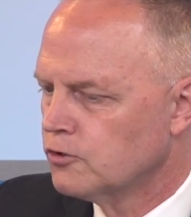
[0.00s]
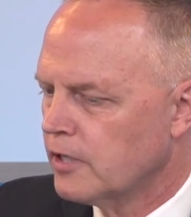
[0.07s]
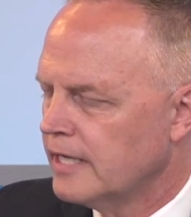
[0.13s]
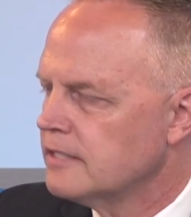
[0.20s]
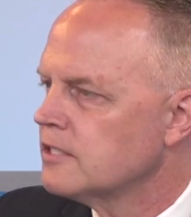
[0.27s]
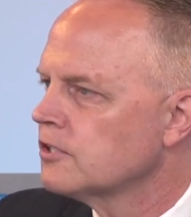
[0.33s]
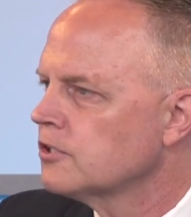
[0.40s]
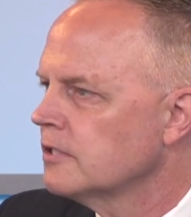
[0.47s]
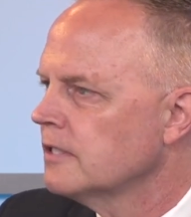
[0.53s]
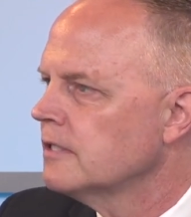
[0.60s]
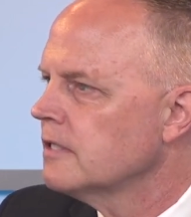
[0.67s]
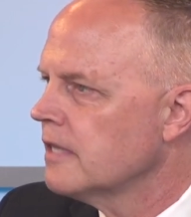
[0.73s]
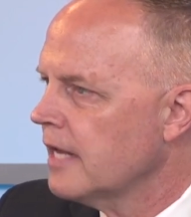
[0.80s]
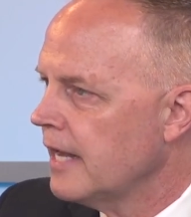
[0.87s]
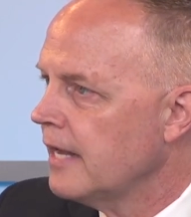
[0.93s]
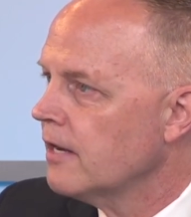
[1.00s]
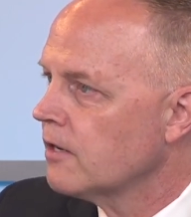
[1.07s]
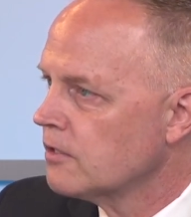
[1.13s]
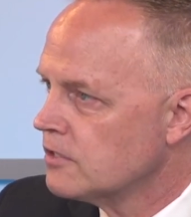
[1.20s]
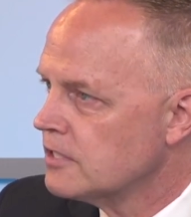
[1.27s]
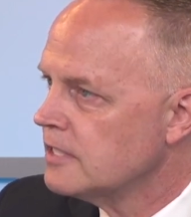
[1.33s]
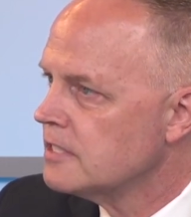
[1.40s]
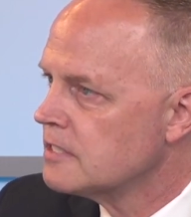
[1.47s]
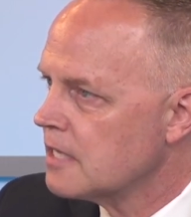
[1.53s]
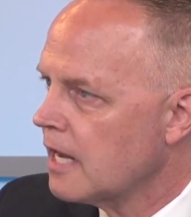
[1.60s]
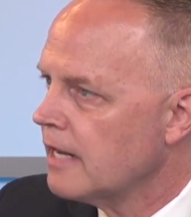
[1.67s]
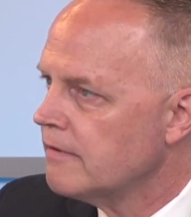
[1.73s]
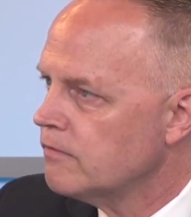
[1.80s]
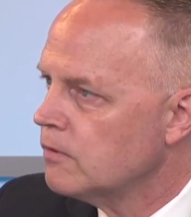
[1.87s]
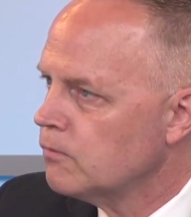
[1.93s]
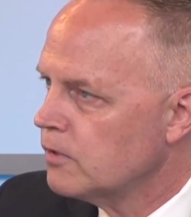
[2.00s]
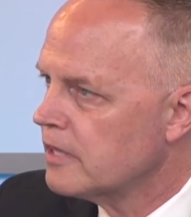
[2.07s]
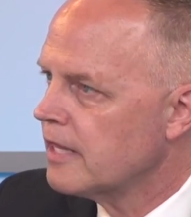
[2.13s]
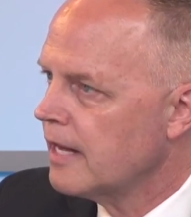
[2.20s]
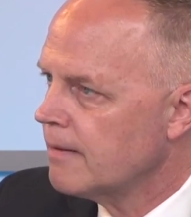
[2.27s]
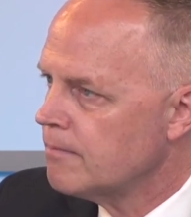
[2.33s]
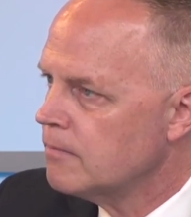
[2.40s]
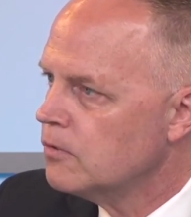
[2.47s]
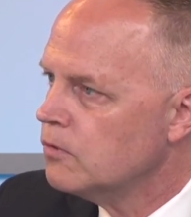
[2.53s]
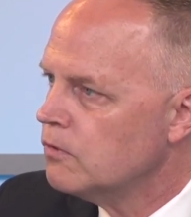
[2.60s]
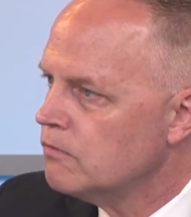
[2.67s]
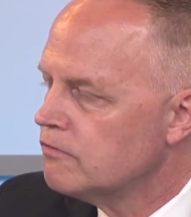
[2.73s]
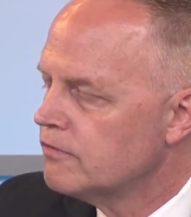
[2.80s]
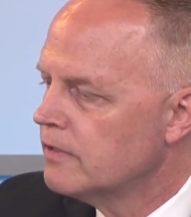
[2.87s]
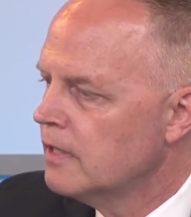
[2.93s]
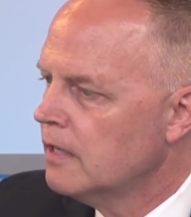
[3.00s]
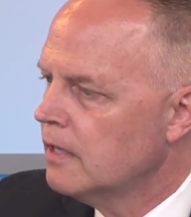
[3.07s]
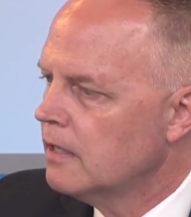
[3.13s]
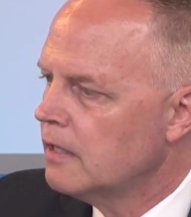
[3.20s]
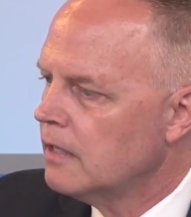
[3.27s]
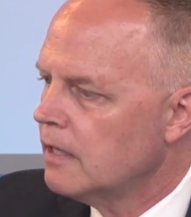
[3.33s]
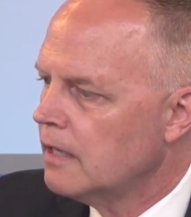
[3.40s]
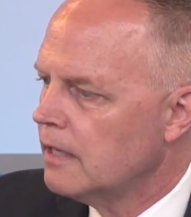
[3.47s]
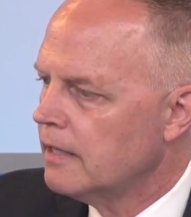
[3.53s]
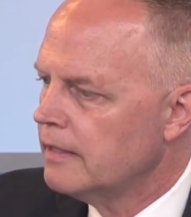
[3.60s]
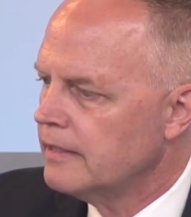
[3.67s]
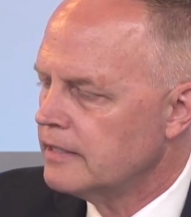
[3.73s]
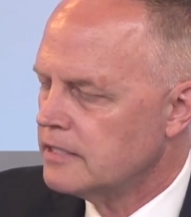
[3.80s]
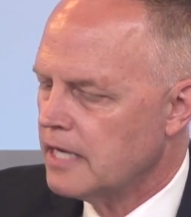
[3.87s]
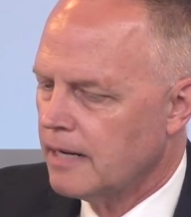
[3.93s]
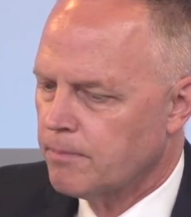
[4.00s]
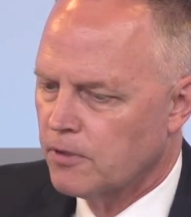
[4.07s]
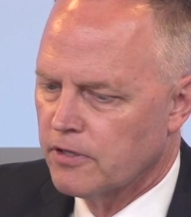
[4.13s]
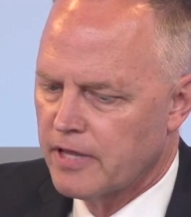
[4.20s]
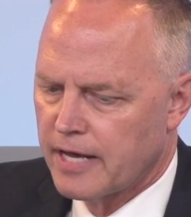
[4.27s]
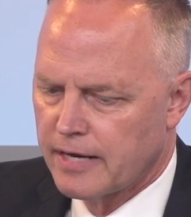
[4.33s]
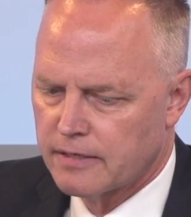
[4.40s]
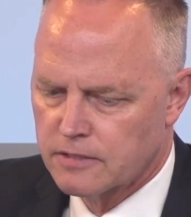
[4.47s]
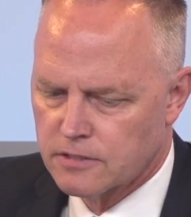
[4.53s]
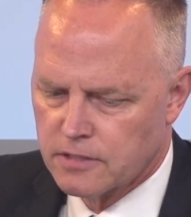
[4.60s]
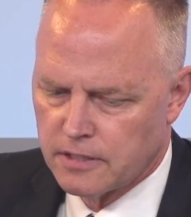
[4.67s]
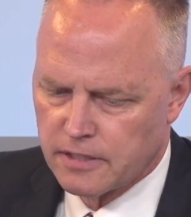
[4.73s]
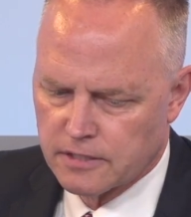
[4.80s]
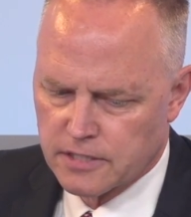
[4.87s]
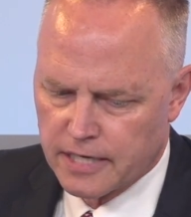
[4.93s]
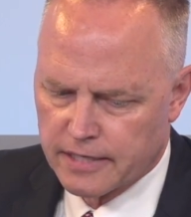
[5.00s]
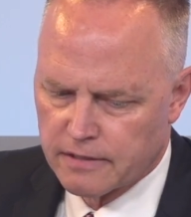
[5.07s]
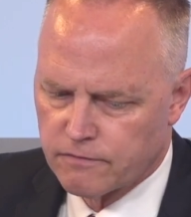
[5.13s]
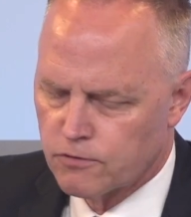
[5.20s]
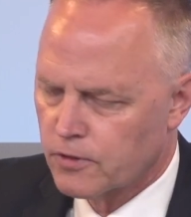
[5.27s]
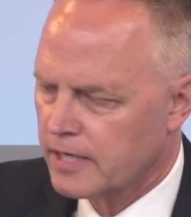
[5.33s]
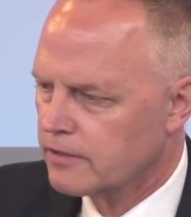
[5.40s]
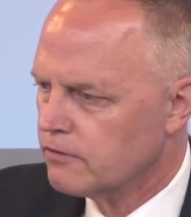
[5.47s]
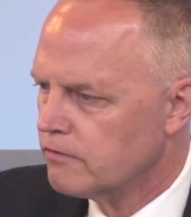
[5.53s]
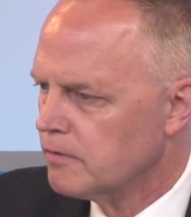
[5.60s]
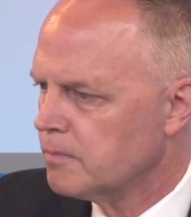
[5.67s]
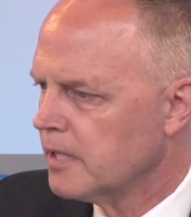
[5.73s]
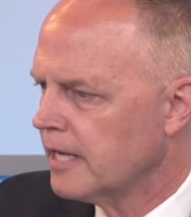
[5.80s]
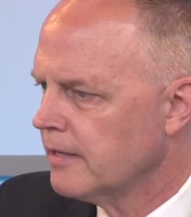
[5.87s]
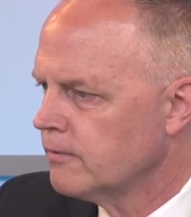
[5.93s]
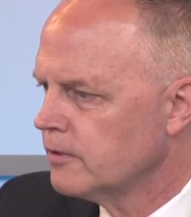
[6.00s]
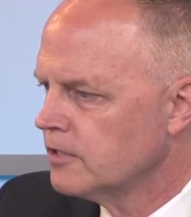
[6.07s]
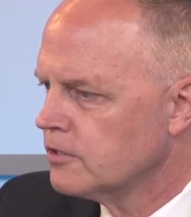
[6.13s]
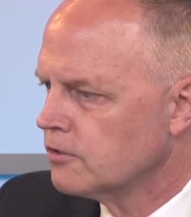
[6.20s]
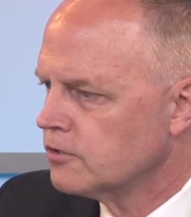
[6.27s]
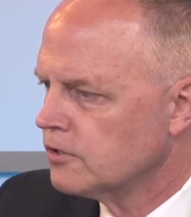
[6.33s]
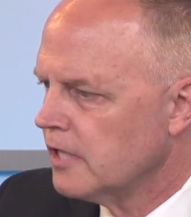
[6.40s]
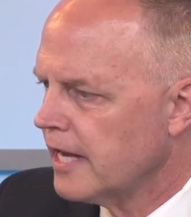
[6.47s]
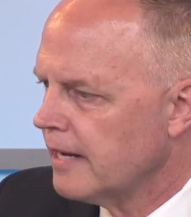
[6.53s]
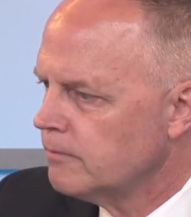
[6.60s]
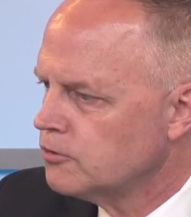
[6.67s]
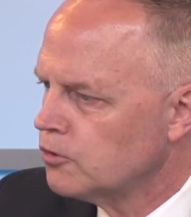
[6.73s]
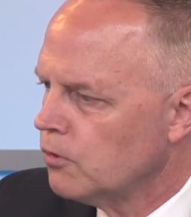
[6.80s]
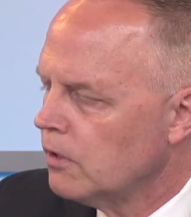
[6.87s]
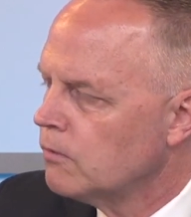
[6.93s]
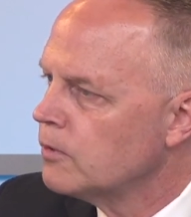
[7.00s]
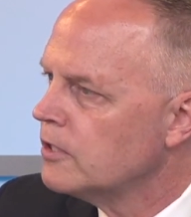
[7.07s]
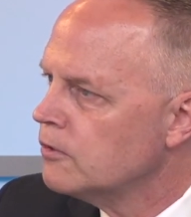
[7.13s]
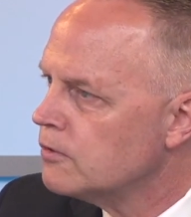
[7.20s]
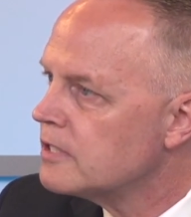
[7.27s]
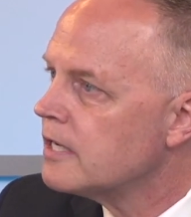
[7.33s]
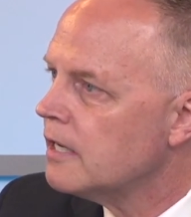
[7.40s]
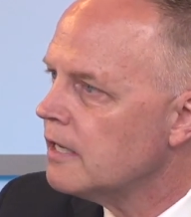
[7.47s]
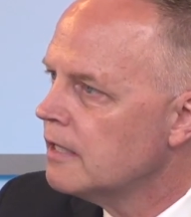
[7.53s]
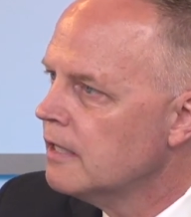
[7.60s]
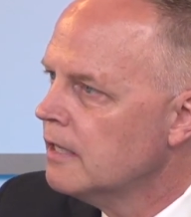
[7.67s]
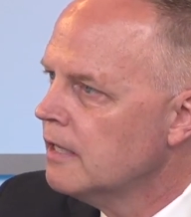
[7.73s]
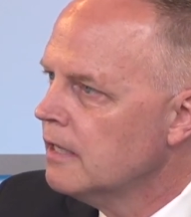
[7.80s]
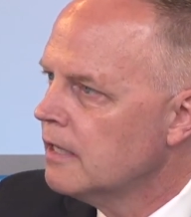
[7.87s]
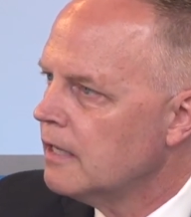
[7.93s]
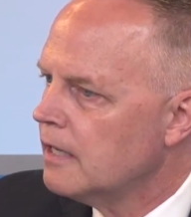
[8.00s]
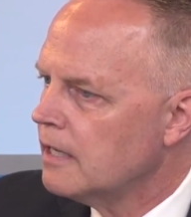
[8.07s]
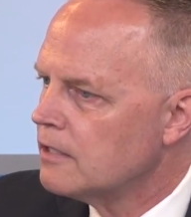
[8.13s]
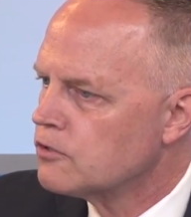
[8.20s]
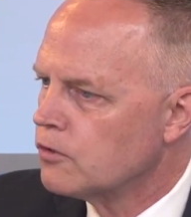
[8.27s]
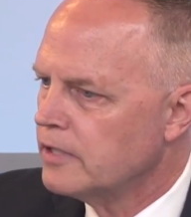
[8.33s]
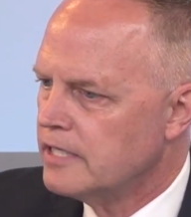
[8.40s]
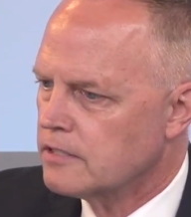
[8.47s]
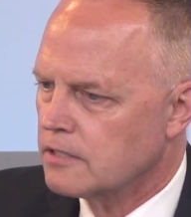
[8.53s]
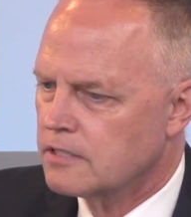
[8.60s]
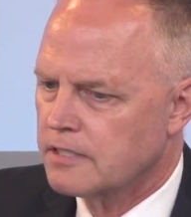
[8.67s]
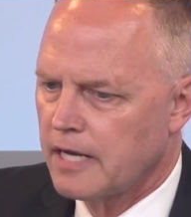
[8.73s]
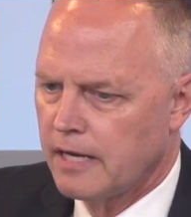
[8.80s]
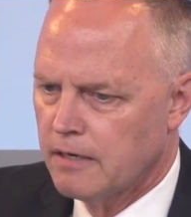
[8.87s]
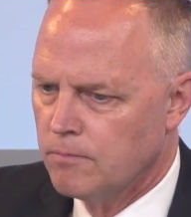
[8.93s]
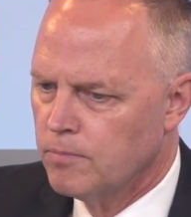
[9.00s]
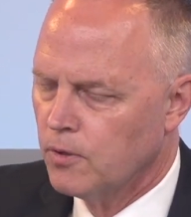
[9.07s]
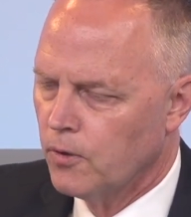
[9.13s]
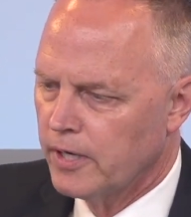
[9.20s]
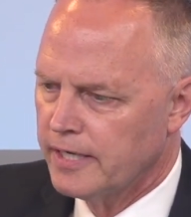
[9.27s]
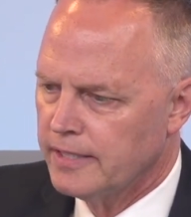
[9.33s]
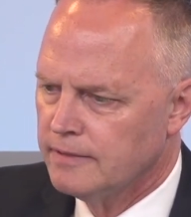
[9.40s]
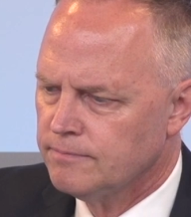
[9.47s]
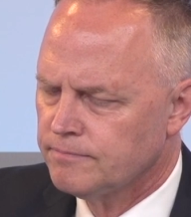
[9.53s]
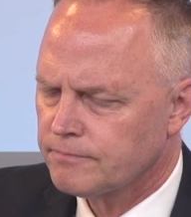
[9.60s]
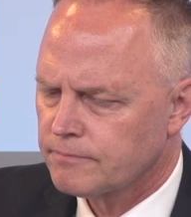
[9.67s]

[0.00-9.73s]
transition into the ARC side of it with that move. An example of that is the executive director of the Applied Research Lab, Joel Winutka. So he's a state employee.